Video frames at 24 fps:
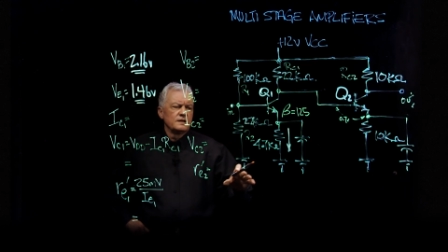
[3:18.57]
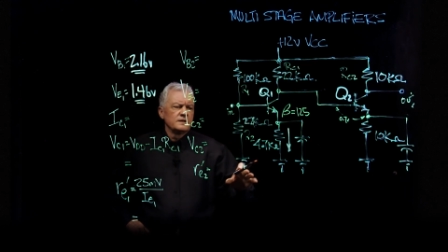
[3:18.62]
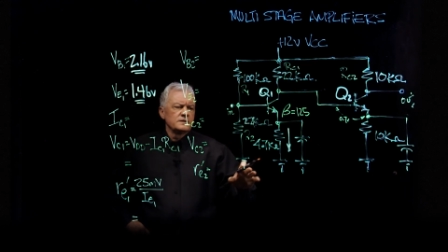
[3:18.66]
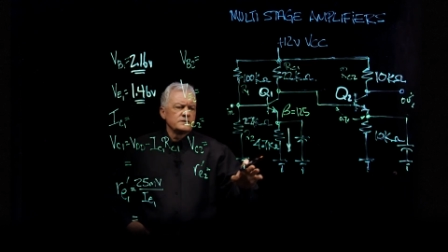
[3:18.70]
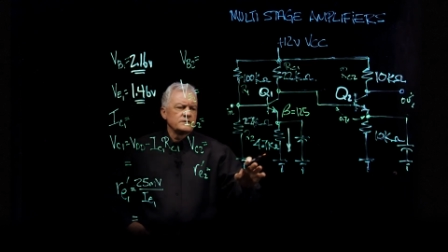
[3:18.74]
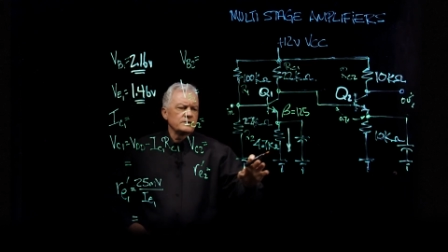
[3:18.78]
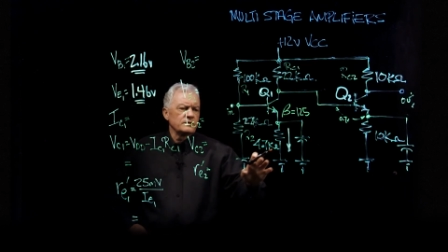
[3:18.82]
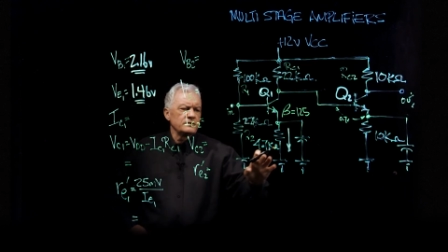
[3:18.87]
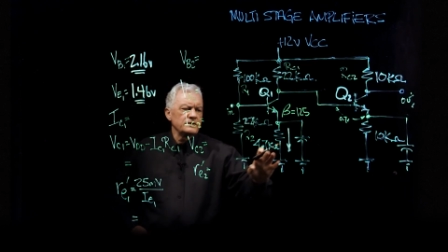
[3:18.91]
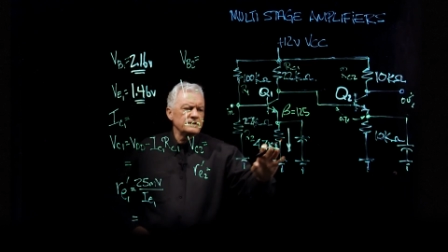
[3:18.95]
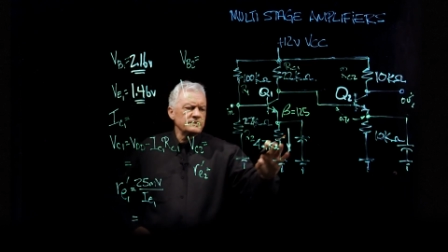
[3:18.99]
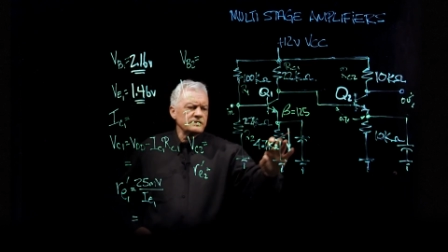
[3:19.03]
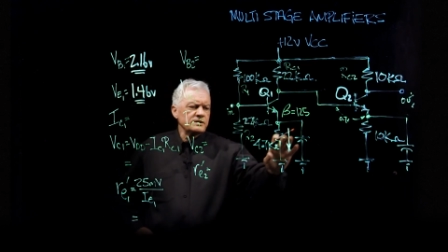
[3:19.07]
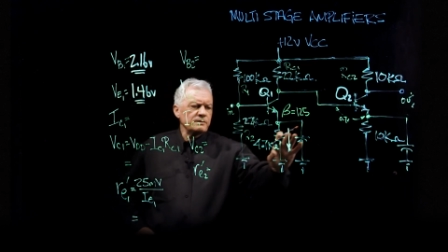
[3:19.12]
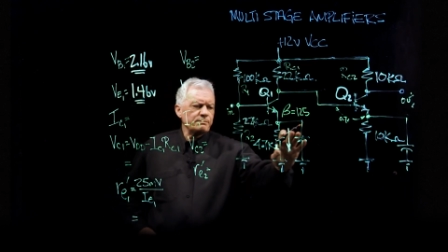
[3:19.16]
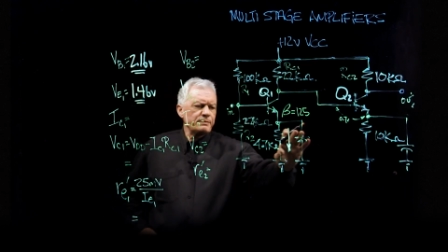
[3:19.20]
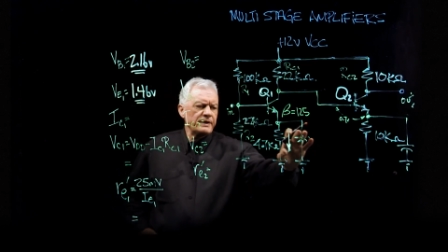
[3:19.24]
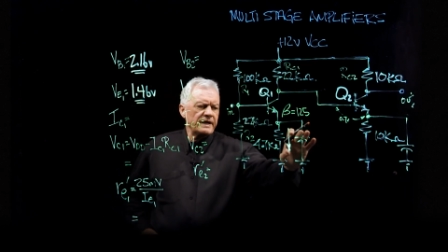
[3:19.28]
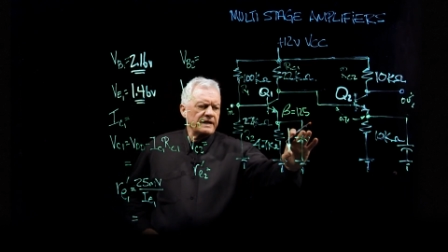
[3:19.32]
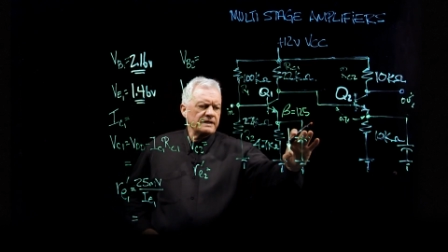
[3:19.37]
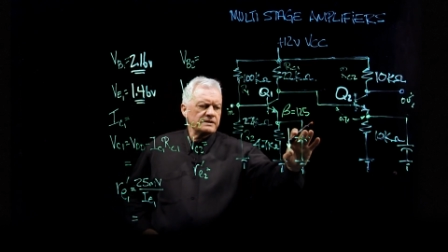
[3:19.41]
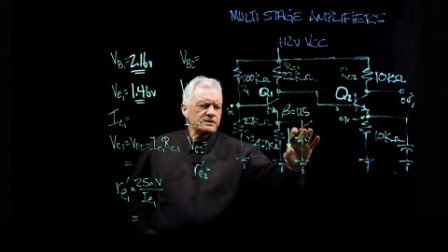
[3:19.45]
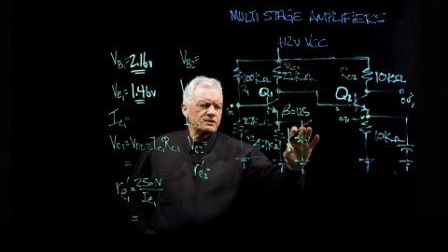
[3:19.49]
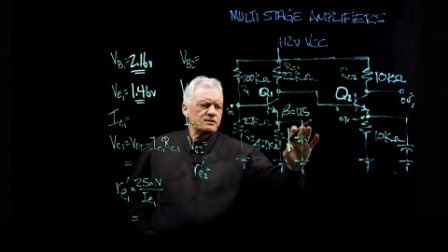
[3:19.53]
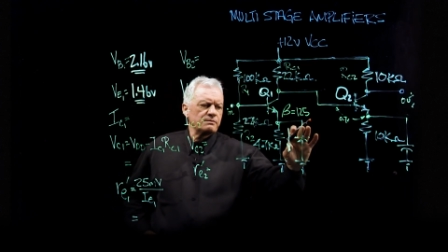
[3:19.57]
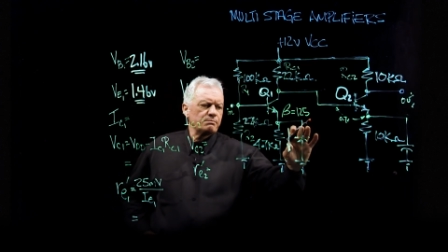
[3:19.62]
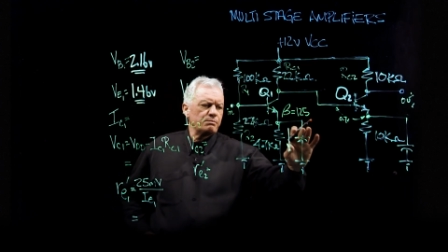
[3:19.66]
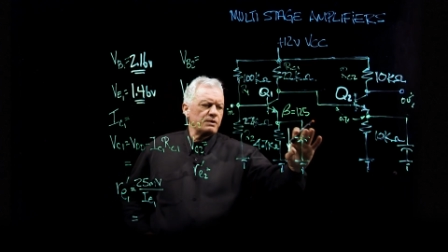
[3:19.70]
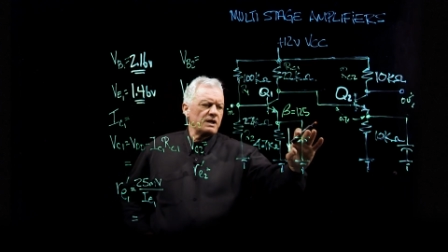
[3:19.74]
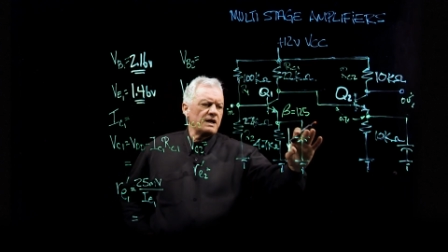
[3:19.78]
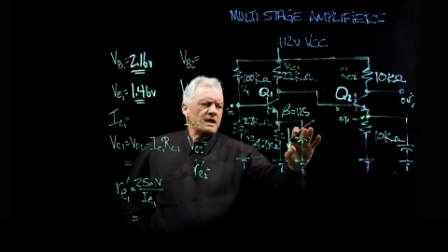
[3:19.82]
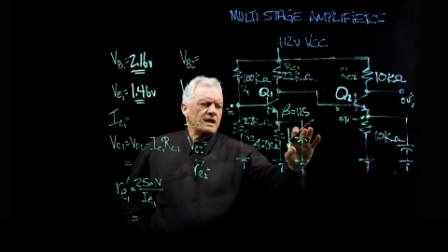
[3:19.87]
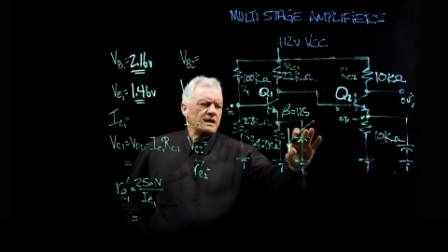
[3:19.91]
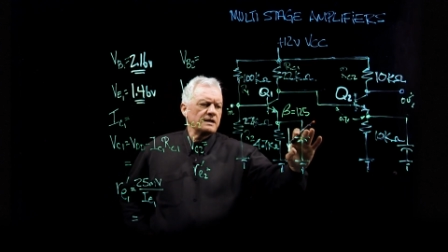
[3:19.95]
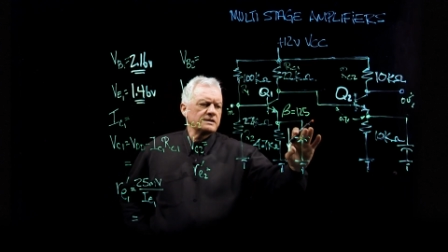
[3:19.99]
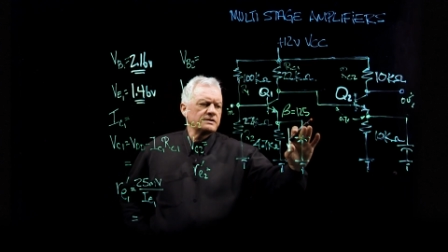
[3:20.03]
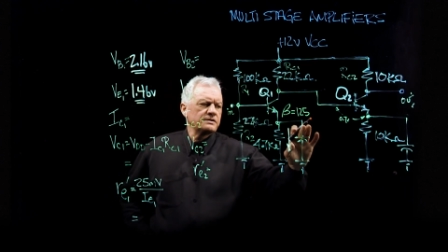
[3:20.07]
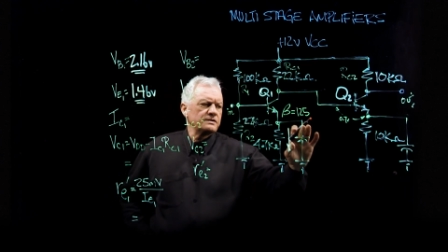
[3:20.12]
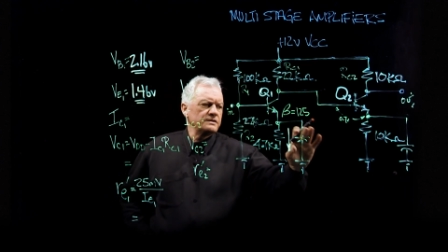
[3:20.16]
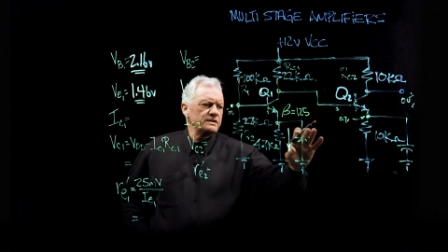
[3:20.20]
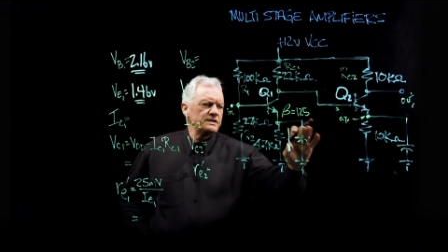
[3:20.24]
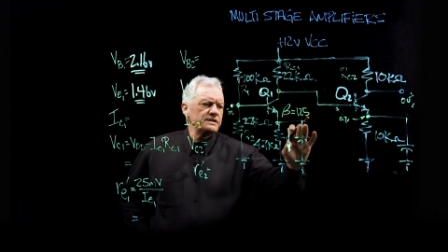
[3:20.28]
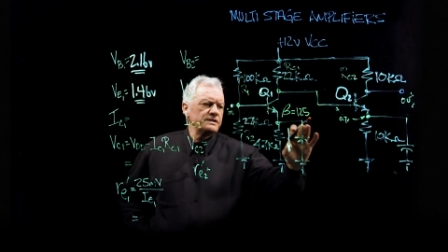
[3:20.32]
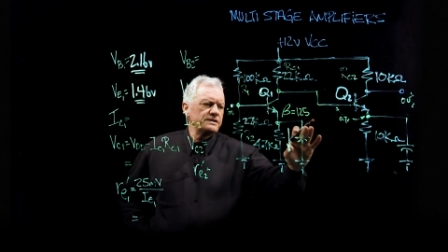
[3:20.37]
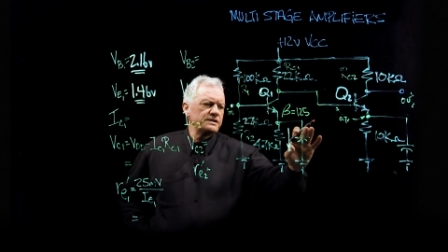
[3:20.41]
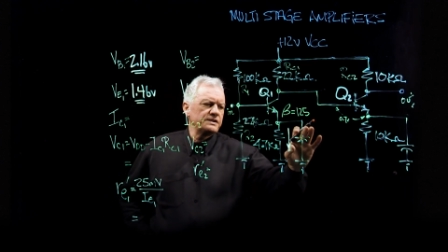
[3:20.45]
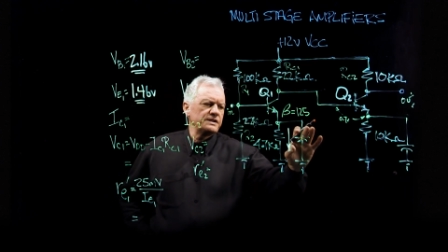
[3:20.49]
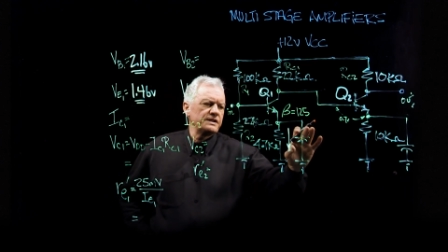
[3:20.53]
So this capacitor blocks
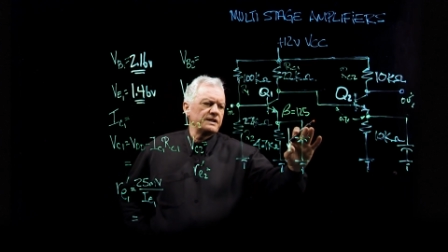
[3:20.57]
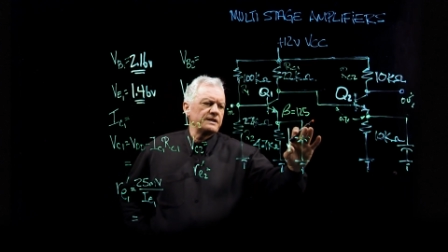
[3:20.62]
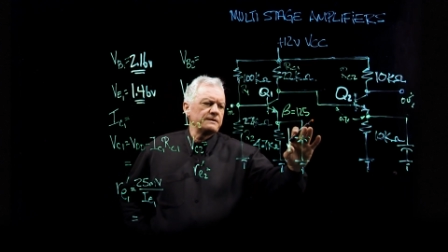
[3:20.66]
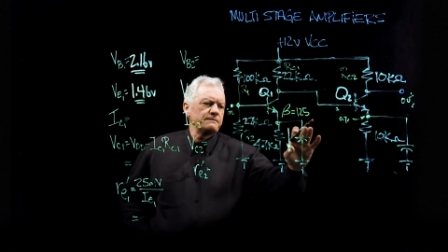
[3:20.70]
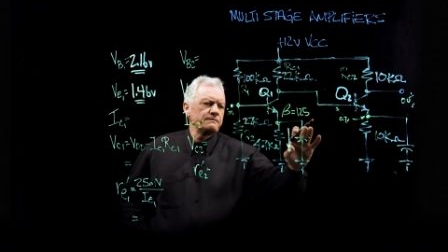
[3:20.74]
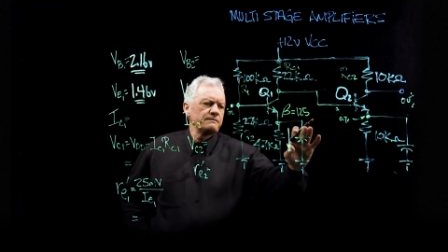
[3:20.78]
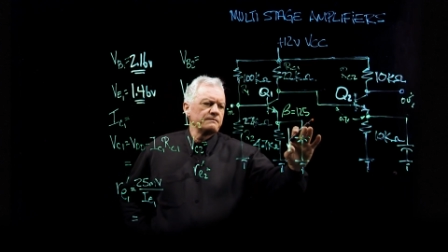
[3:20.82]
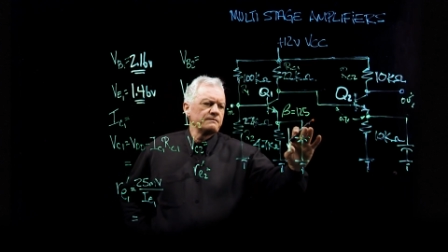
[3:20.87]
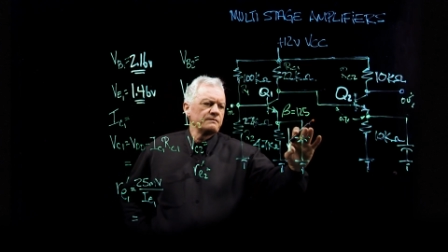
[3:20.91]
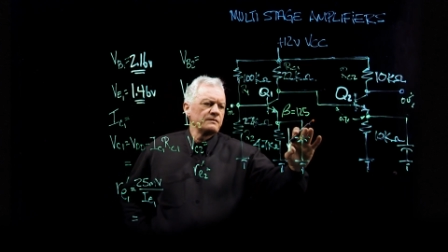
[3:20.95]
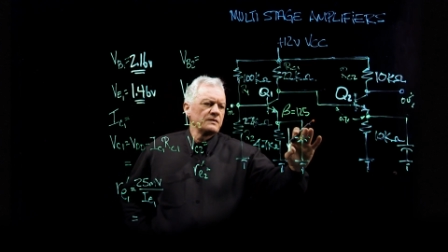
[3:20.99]
DC.